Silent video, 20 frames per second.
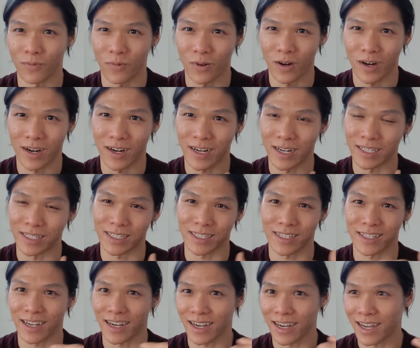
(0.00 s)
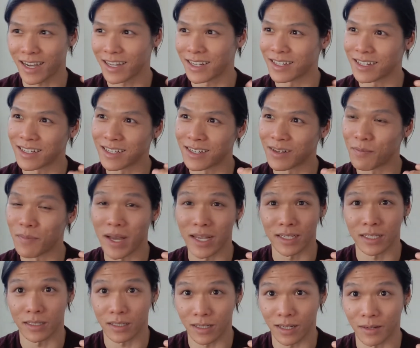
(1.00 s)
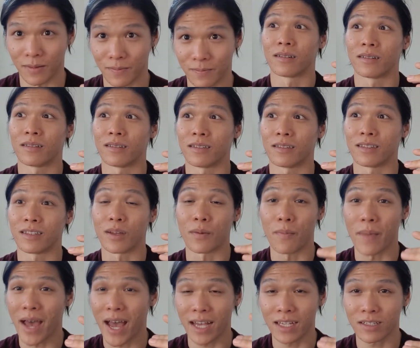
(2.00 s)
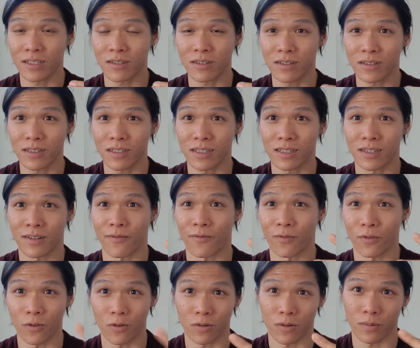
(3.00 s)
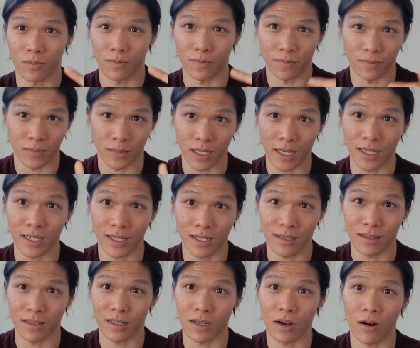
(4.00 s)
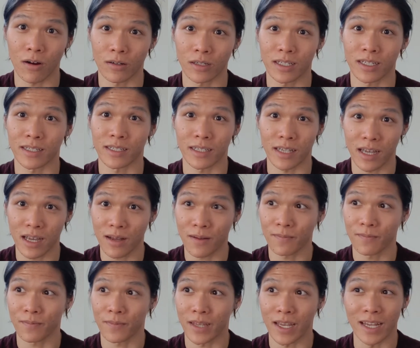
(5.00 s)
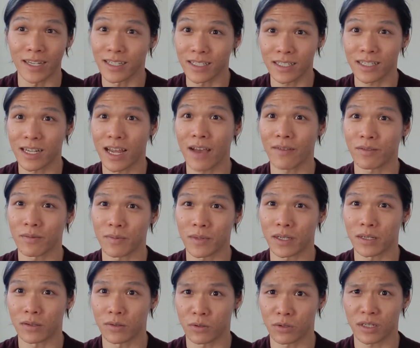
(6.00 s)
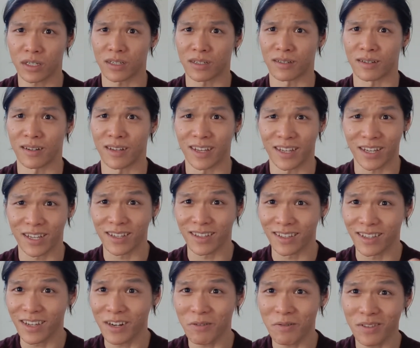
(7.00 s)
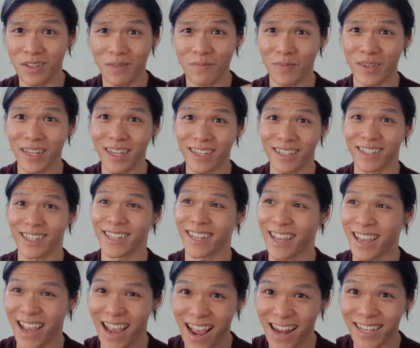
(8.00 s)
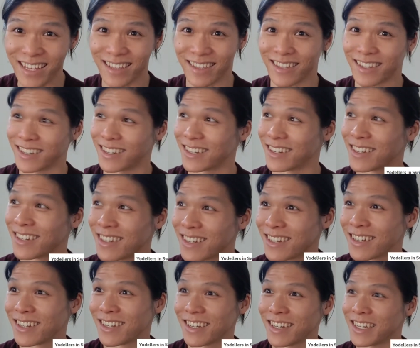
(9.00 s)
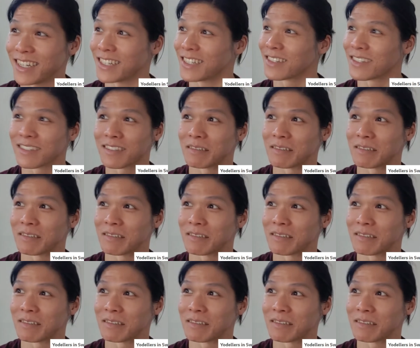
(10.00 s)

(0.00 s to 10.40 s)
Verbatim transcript: where it's kind of messed up. The master's for taking the R D exam, it doesn't have to be in nutrition. It can literally be in like anything, like